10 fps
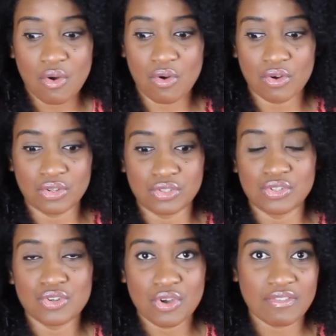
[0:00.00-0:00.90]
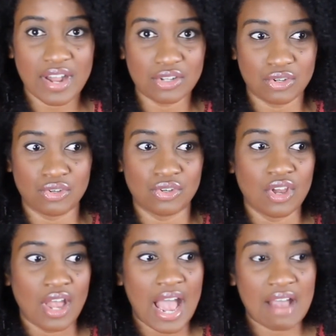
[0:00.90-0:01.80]
or you know that
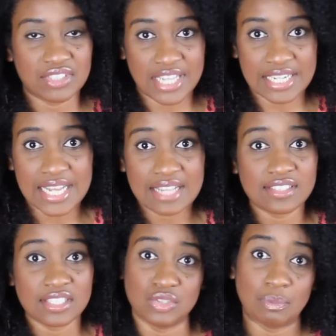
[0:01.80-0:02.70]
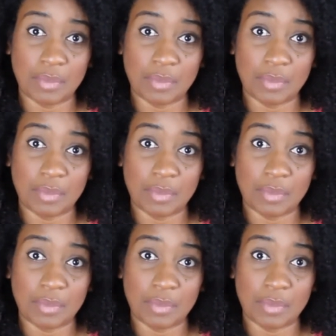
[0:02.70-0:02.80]
you have a tendency to